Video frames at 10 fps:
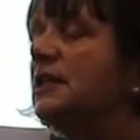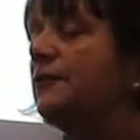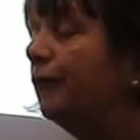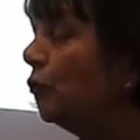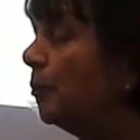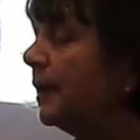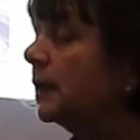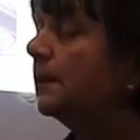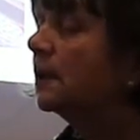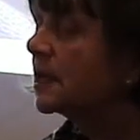is
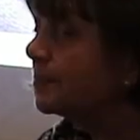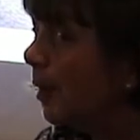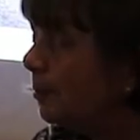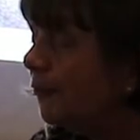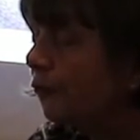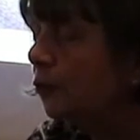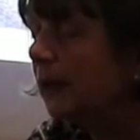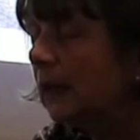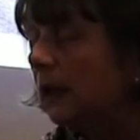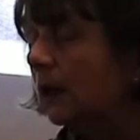formula milk. It's puppy
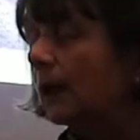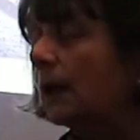formula,